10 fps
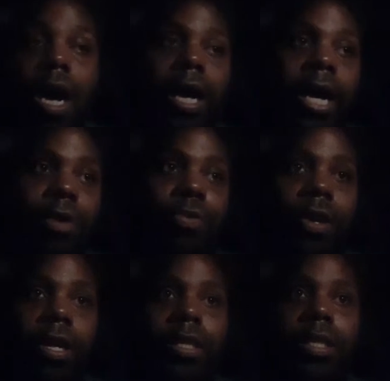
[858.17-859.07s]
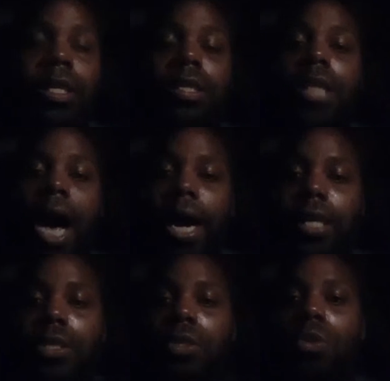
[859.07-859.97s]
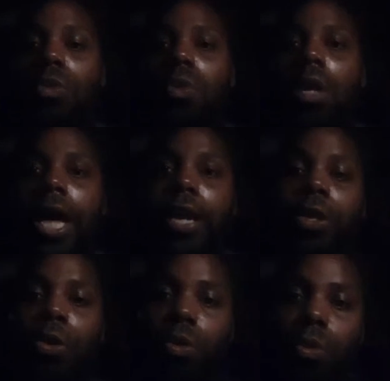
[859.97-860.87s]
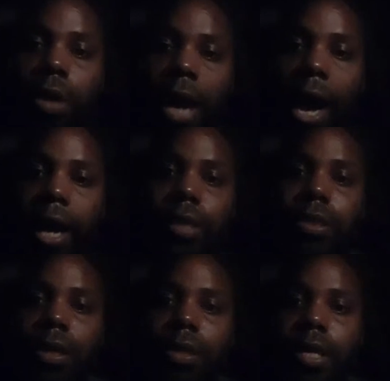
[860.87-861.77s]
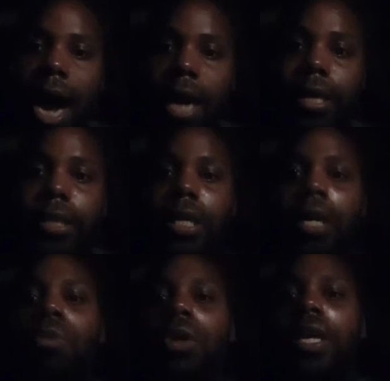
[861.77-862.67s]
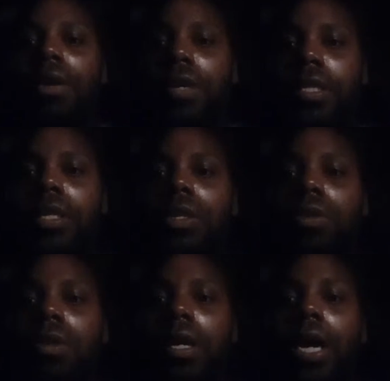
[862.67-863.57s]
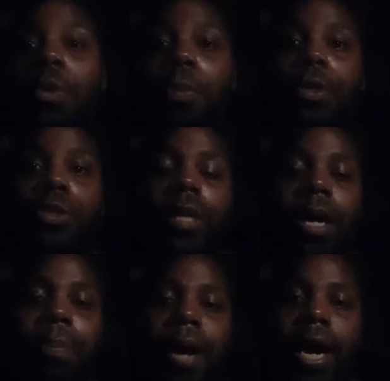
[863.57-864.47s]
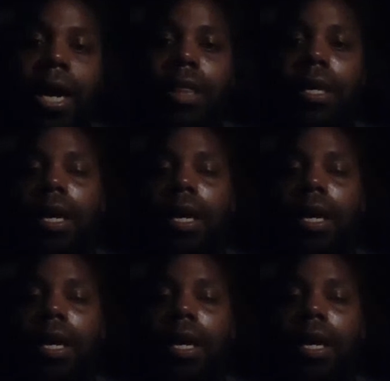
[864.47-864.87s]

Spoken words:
if it decides to let you gain certain knowledge, it will give it to you. It will put you in that path.